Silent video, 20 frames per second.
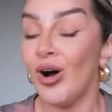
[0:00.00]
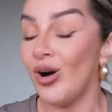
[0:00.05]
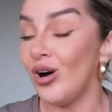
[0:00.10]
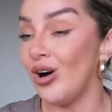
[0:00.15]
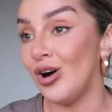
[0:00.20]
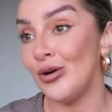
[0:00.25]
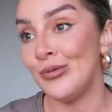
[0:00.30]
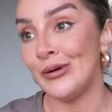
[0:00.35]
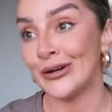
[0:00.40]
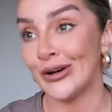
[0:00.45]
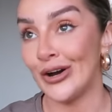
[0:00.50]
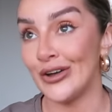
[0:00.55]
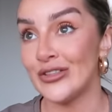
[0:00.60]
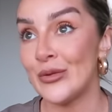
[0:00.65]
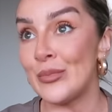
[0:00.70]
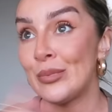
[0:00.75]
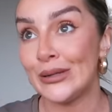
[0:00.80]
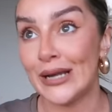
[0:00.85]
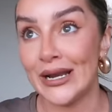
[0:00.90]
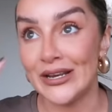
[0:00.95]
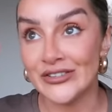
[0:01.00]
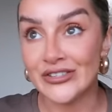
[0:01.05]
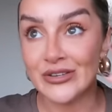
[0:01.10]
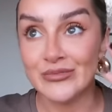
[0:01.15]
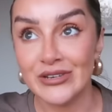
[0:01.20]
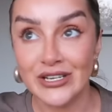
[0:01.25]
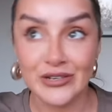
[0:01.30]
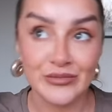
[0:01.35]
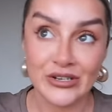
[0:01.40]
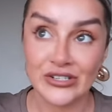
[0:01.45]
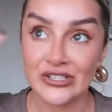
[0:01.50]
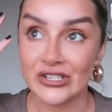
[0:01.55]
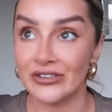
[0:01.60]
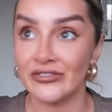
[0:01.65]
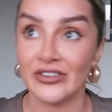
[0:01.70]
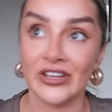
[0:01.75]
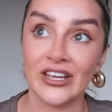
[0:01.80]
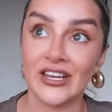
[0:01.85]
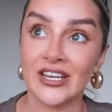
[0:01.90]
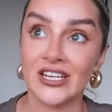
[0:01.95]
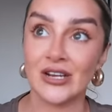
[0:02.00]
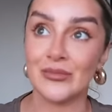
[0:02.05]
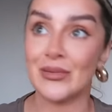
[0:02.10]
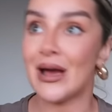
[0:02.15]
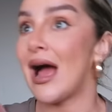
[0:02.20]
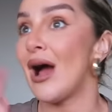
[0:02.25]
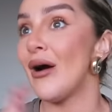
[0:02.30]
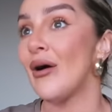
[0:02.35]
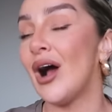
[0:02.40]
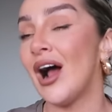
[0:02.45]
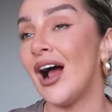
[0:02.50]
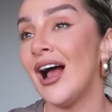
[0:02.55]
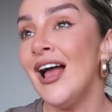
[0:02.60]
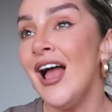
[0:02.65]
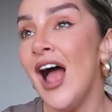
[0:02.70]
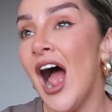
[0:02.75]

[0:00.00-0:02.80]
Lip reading: Oh my God, the plans that me and Mitchell are thinking about.